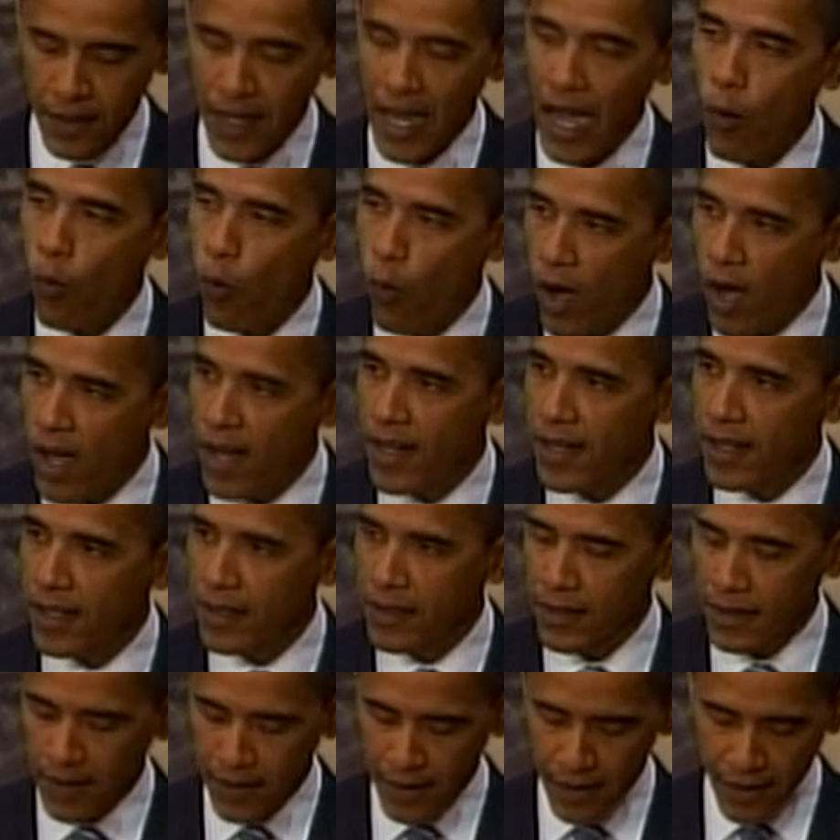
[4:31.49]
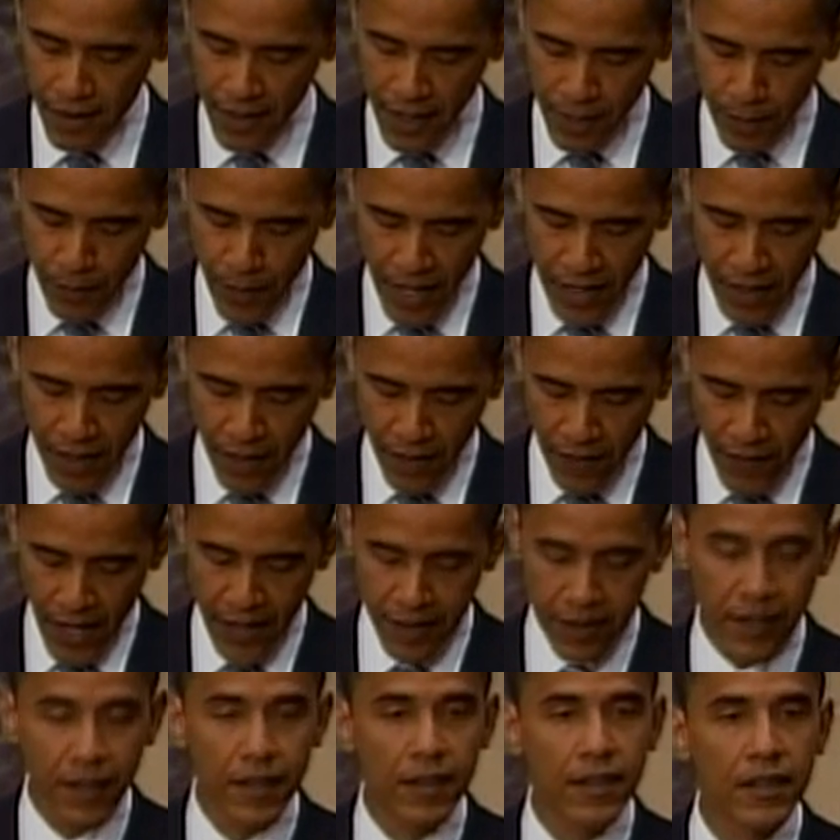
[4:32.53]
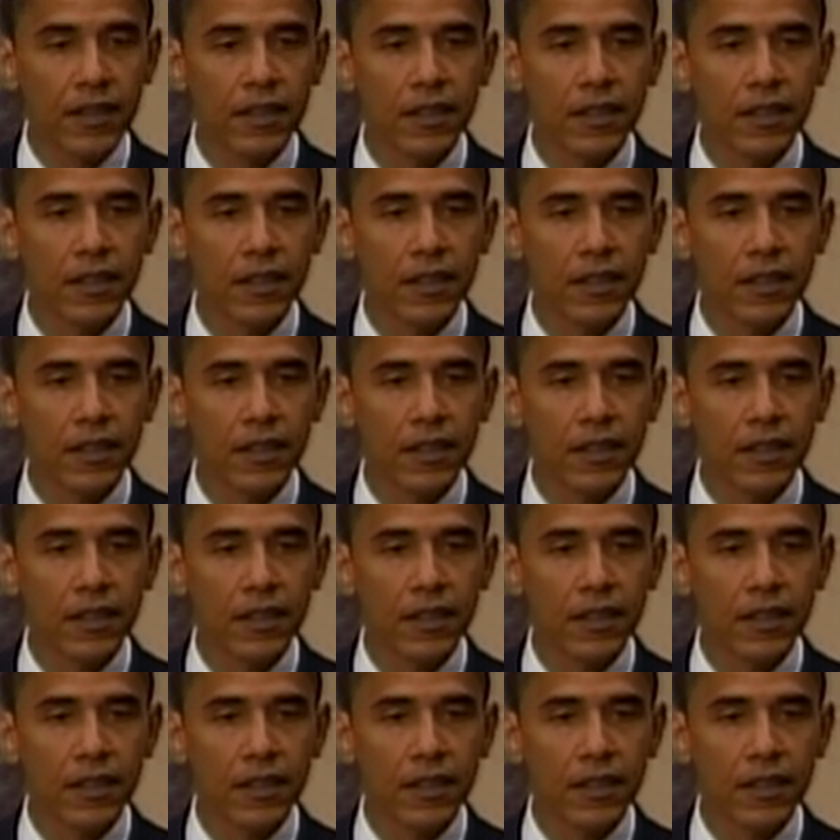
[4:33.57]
Not one has been convicted.